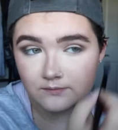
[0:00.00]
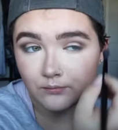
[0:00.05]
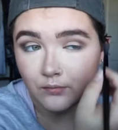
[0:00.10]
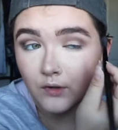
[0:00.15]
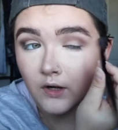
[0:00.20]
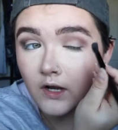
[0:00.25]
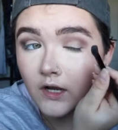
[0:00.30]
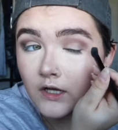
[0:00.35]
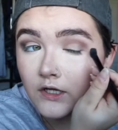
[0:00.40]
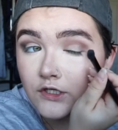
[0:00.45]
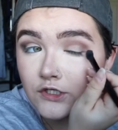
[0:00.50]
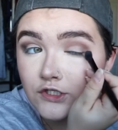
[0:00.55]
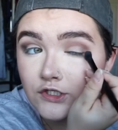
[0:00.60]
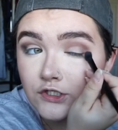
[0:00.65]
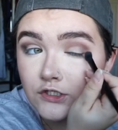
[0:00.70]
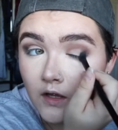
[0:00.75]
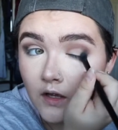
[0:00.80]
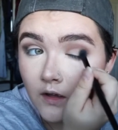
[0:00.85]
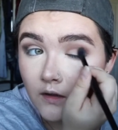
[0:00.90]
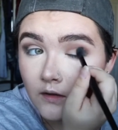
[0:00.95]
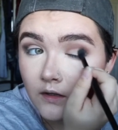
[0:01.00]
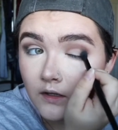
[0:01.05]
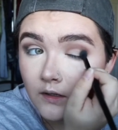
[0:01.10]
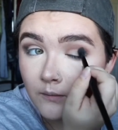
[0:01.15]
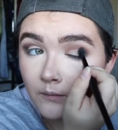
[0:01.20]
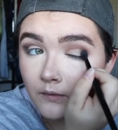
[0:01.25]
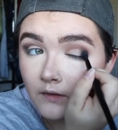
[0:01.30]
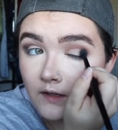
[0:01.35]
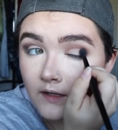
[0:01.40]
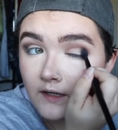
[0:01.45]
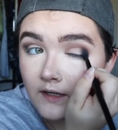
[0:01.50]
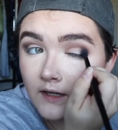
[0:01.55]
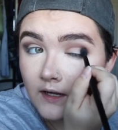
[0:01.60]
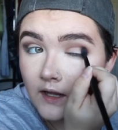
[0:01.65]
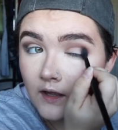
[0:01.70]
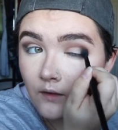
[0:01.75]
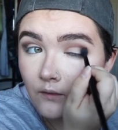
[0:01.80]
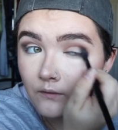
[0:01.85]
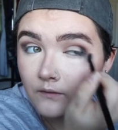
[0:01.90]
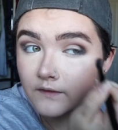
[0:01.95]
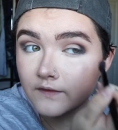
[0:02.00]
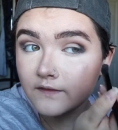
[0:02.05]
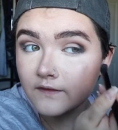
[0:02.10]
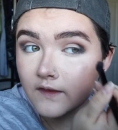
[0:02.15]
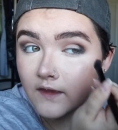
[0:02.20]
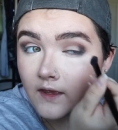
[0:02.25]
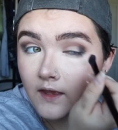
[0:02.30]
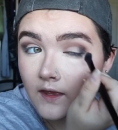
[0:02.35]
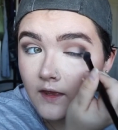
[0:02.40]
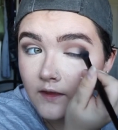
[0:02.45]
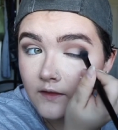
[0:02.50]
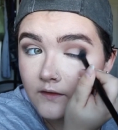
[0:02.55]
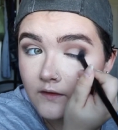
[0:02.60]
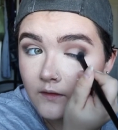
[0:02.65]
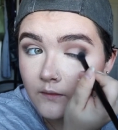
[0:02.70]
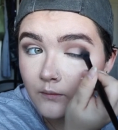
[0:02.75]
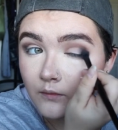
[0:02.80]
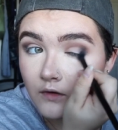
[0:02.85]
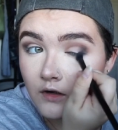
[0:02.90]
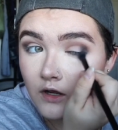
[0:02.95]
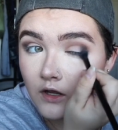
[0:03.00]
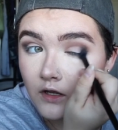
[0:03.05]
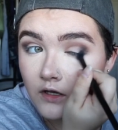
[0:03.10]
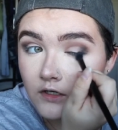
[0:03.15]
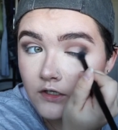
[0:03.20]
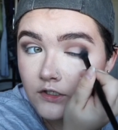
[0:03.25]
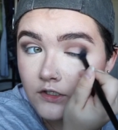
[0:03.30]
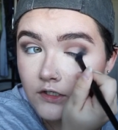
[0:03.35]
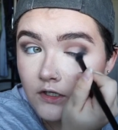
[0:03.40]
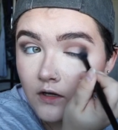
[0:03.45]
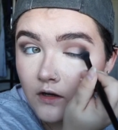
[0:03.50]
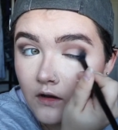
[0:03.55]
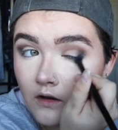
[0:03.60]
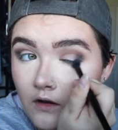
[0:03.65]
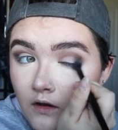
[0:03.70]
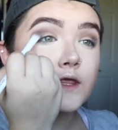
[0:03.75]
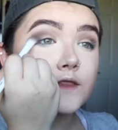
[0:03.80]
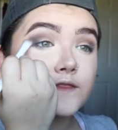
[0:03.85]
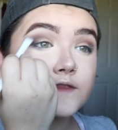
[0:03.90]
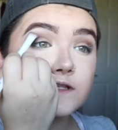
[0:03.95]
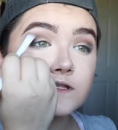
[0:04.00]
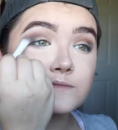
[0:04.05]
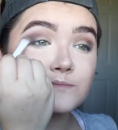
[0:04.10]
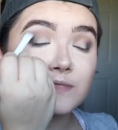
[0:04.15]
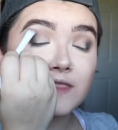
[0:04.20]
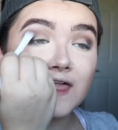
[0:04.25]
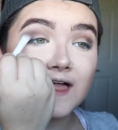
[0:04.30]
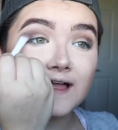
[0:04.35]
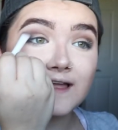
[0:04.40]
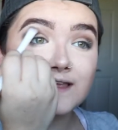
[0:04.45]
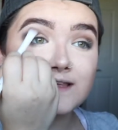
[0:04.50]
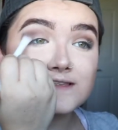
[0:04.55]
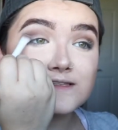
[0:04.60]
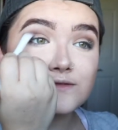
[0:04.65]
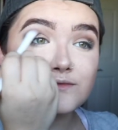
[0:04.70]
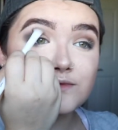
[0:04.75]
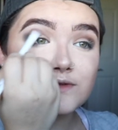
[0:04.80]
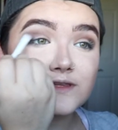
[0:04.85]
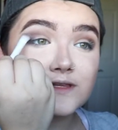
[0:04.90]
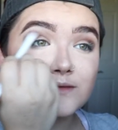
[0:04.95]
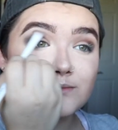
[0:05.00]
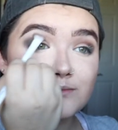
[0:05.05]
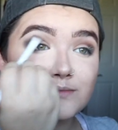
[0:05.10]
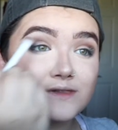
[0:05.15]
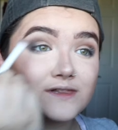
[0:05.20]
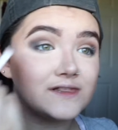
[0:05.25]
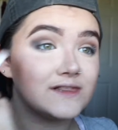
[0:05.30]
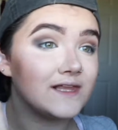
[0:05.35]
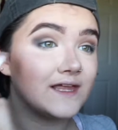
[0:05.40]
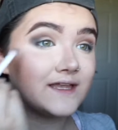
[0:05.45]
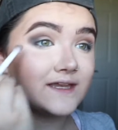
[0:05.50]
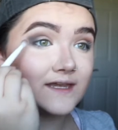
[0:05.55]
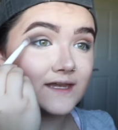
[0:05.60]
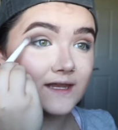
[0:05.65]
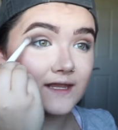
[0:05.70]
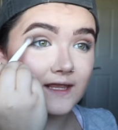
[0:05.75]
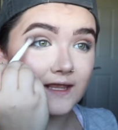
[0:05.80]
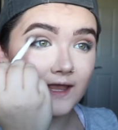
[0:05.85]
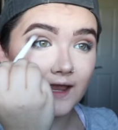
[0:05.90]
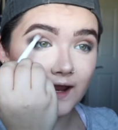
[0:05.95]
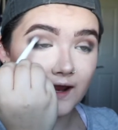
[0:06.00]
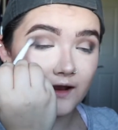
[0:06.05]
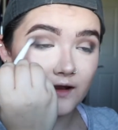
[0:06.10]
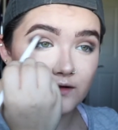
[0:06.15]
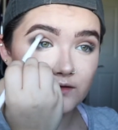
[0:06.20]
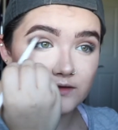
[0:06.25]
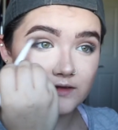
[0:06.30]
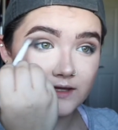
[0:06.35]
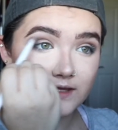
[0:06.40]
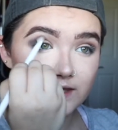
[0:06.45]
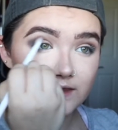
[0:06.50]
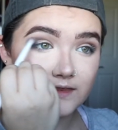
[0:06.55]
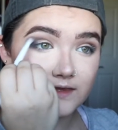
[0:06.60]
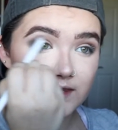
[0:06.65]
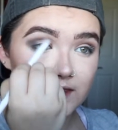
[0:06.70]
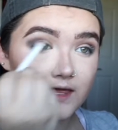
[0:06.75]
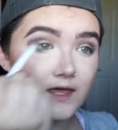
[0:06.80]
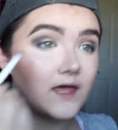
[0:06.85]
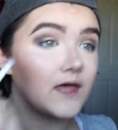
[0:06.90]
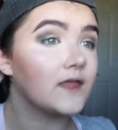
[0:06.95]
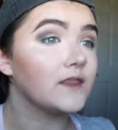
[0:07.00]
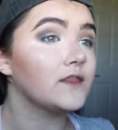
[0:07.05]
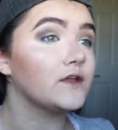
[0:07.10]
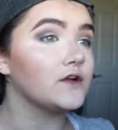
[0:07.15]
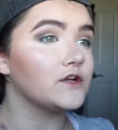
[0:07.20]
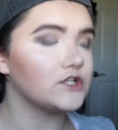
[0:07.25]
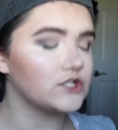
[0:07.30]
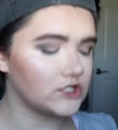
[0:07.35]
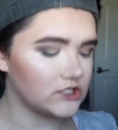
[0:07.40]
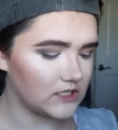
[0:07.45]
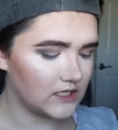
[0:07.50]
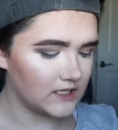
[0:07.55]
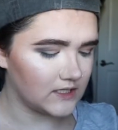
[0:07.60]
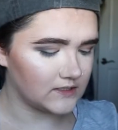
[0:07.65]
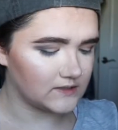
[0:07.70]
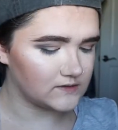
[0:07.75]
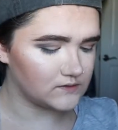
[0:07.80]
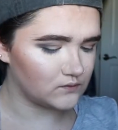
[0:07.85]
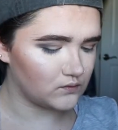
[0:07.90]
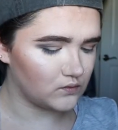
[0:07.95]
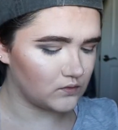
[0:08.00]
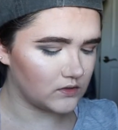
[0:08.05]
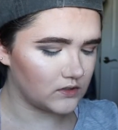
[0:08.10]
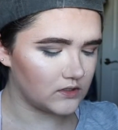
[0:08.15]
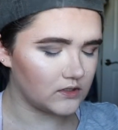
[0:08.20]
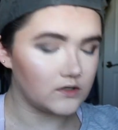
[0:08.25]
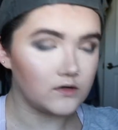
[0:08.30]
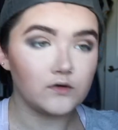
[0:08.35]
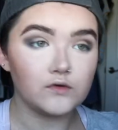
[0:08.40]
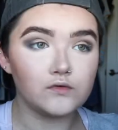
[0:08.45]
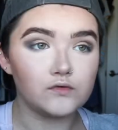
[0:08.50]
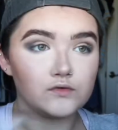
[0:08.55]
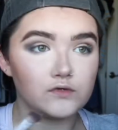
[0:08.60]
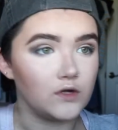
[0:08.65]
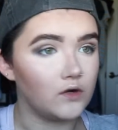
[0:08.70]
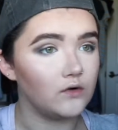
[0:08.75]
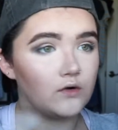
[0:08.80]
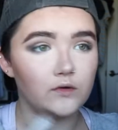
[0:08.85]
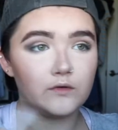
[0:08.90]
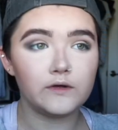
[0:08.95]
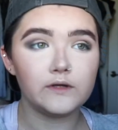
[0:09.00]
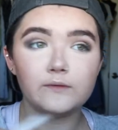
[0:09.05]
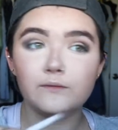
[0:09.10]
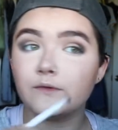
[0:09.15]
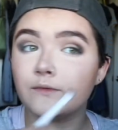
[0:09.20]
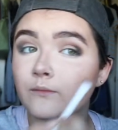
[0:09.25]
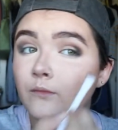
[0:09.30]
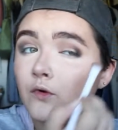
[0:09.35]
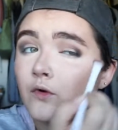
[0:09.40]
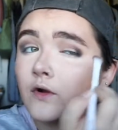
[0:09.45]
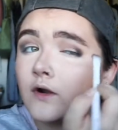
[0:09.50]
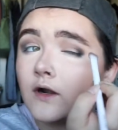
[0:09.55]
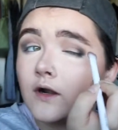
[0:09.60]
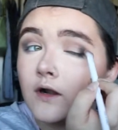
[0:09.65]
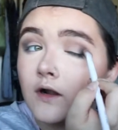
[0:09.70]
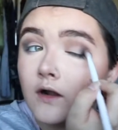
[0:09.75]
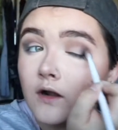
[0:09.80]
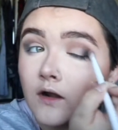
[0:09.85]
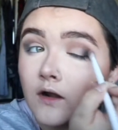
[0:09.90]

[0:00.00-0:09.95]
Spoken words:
brush. I'm gonna blend it out with the other brush. This black isn't really blending out like the other shades were. Oh, don't go in with more.